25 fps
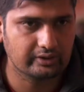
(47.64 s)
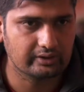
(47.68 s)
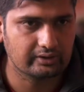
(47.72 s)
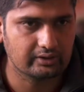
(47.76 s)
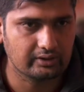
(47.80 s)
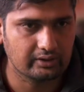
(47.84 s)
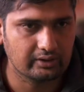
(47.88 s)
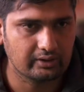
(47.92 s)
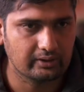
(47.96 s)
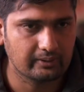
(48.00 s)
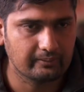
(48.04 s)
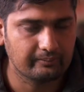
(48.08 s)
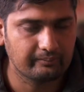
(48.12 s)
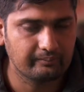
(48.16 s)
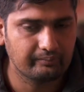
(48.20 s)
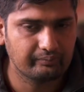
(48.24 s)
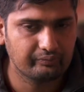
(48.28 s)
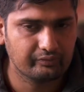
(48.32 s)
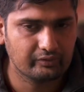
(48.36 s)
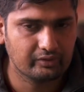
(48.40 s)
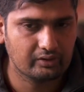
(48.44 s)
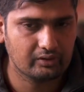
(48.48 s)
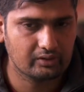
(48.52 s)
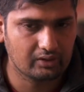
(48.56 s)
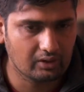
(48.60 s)
happening on the
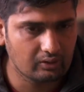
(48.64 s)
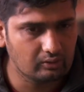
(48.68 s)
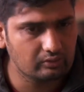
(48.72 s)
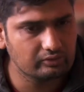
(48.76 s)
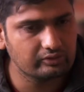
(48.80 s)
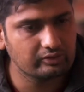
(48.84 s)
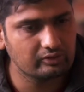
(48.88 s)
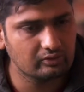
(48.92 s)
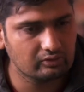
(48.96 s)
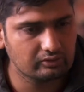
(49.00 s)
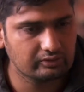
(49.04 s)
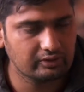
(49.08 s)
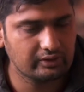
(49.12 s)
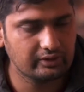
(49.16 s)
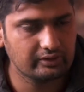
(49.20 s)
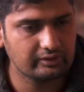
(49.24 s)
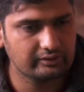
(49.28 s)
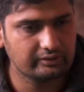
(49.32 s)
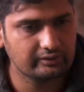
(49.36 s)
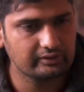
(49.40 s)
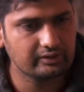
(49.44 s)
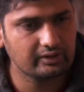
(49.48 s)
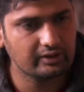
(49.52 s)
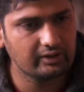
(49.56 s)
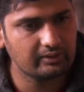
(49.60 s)
ground are being
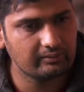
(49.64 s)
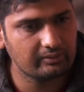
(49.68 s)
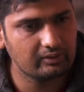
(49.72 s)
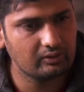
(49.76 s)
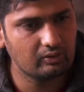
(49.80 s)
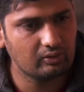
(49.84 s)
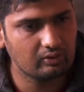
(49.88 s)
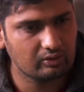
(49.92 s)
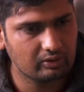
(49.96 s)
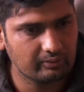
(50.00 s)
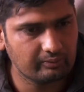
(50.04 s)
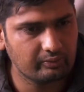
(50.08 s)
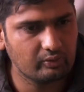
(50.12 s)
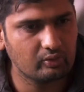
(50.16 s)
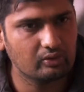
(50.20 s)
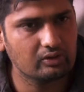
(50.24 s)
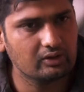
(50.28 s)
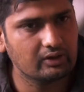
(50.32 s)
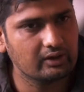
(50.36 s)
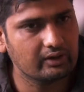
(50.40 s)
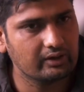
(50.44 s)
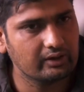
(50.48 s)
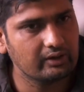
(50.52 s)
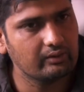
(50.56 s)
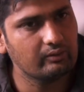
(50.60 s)
targeted by people
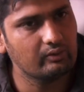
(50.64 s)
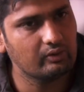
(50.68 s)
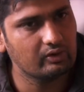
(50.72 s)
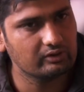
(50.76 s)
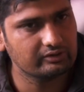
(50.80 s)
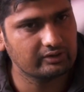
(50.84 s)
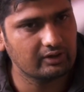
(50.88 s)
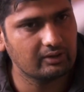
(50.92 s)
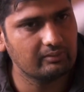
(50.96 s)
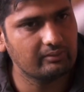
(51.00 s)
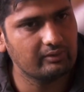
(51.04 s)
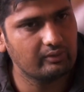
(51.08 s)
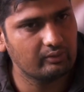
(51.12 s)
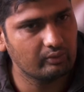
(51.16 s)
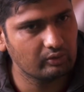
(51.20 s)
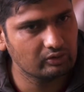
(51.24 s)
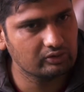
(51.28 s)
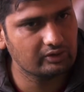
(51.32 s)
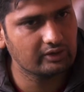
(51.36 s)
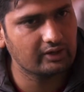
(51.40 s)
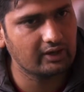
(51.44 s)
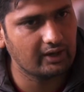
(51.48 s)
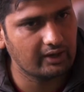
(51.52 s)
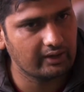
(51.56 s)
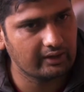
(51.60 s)
in power
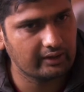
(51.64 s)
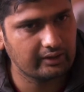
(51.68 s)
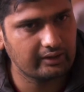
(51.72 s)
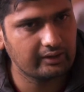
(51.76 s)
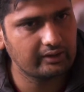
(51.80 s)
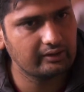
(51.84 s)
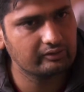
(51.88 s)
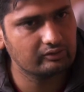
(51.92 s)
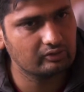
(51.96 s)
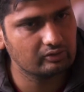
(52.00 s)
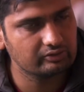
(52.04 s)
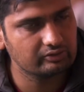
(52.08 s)
he told me.